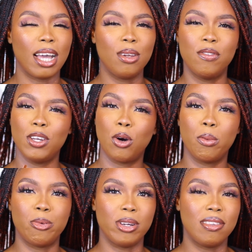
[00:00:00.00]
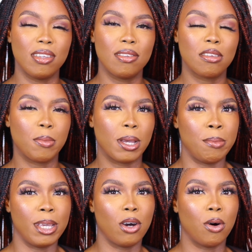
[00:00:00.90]
kind of incorporating to my
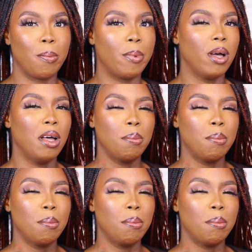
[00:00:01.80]
makeup,